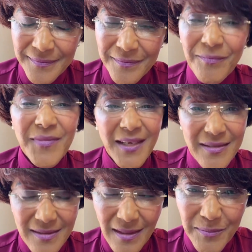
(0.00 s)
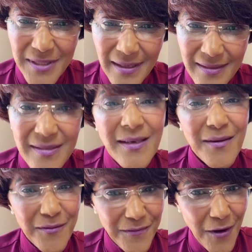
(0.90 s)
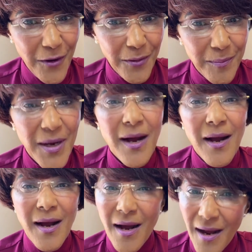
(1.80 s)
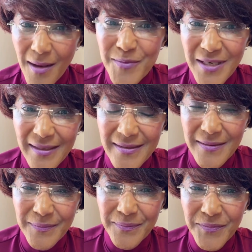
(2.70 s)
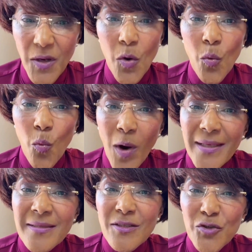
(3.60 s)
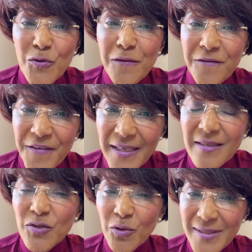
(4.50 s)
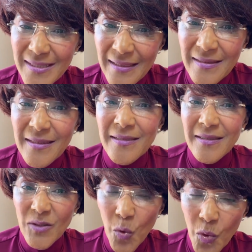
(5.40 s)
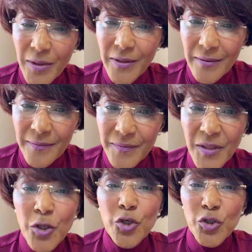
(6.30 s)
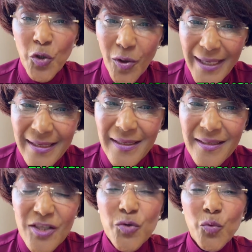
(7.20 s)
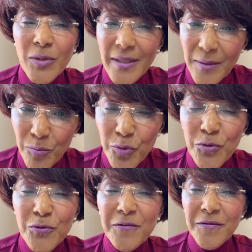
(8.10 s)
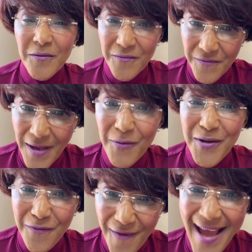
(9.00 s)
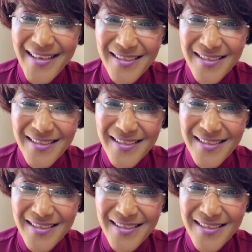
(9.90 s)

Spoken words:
Subject, verb, object. Once you fix your sentence order, your English will improve very fast.